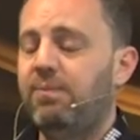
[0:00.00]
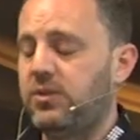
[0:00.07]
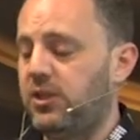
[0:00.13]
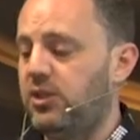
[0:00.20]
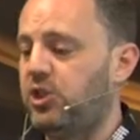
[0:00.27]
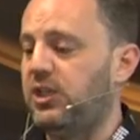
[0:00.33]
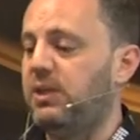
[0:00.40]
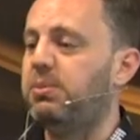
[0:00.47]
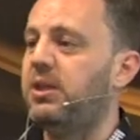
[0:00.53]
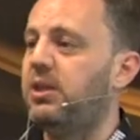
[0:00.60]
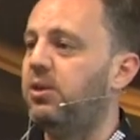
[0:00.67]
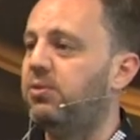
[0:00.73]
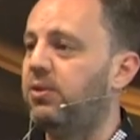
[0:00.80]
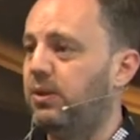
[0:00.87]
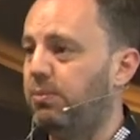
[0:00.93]
to
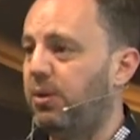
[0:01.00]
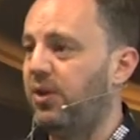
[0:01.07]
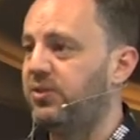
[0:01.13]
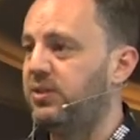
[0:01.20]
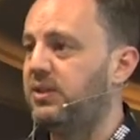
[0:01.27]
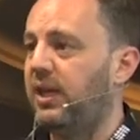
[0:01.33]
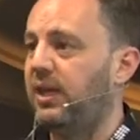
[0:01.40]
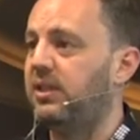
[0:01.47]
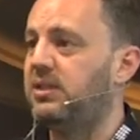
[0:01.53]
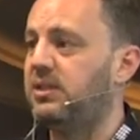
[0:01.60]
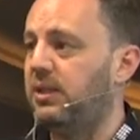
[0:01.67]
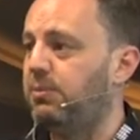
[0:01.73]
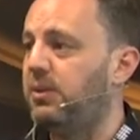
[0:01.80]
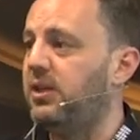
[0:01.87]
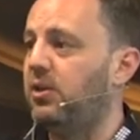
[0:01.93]
GPU for compositing, and
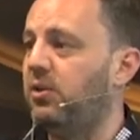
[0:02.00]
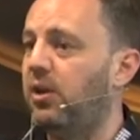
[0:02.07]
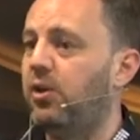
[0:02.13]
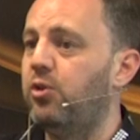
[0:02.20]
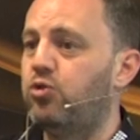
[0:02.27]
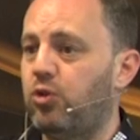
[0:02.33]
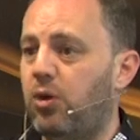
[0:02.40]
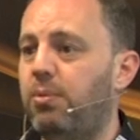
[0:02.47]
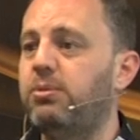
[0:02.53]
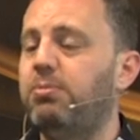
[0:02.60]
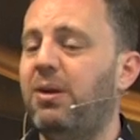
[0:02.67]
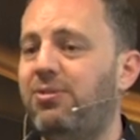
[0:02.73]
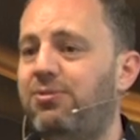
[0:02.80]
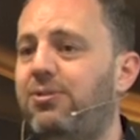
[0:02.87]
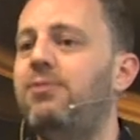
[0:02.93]
CPU load dropped
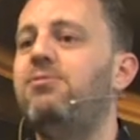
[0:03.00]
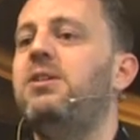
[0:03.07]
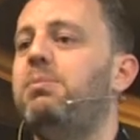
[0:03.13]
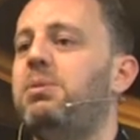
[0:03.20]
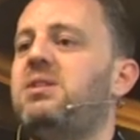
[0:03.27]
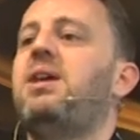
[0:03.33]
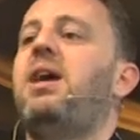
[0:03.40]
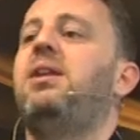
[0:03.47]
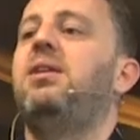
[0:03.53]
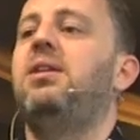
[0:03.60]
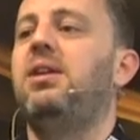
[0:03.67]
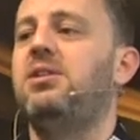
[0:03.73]
by 50%.